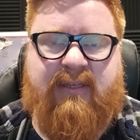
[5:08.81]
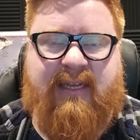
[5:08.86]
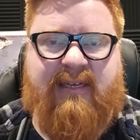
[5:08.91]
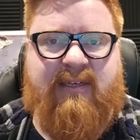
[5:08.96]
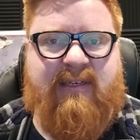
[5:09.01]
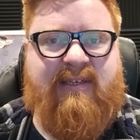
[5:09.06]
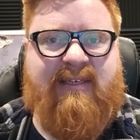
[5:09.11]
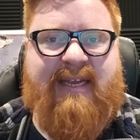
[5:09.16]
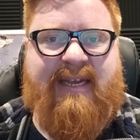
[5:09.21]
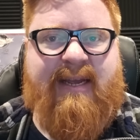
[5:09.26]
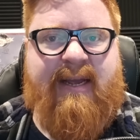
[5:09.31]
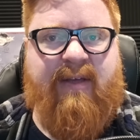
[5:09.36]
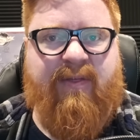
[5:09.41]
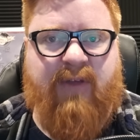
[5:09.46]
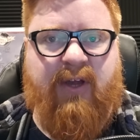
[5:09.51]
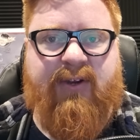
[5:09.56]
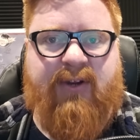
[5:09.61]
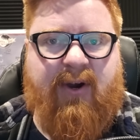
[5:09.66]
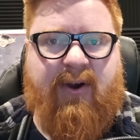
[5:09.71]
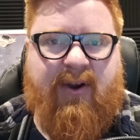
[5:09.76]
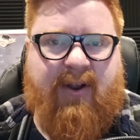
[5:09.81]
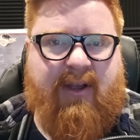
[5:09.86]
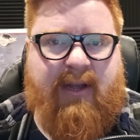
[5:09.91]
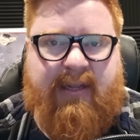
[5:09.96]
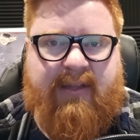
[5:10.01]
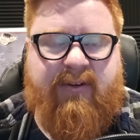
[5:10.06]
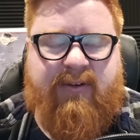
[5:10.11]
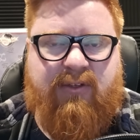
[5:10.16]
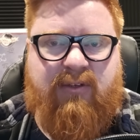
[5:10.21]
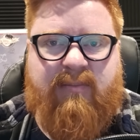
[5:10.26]
They just say the dark a
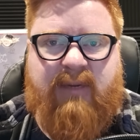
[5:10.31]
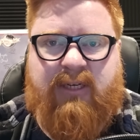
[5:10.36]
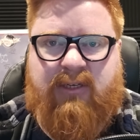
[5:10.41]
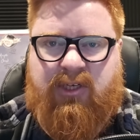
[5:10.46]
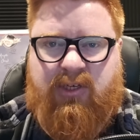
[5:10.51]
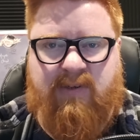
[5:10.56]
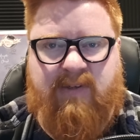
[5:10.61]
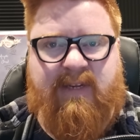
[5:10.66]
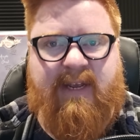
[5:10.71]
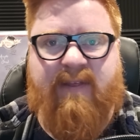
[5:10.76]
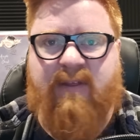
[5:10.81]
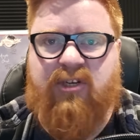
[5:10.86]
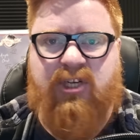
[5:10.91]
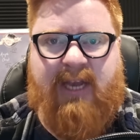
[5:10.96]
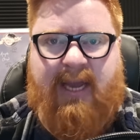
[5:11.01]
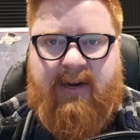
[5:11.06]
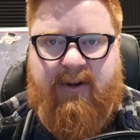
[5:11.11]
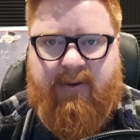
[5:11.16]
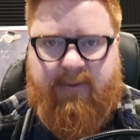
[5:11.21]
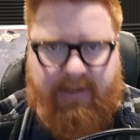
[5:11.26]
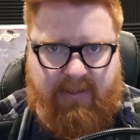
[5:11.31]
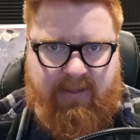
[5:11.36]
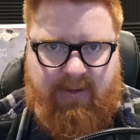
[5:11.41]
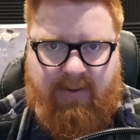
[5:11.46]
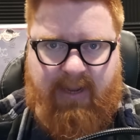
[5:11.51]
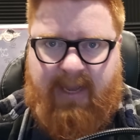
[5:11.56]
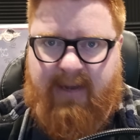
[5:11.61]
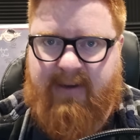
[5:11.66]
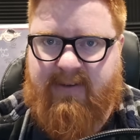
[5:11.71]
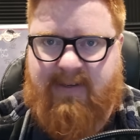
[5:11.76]
little too much. Just say the shadow. It's
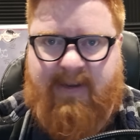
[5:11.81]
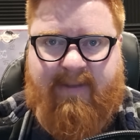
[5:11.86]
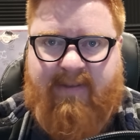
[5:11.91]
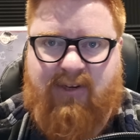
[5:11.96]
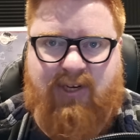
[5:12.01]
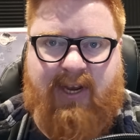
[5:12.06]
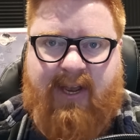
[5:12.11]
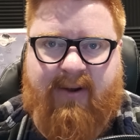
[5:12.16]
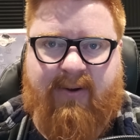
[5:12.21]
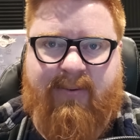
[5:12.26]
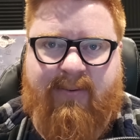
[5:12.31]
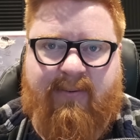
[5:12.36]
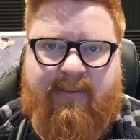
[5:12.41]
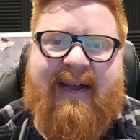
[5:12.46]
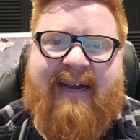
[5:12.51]
okay to say the shadow.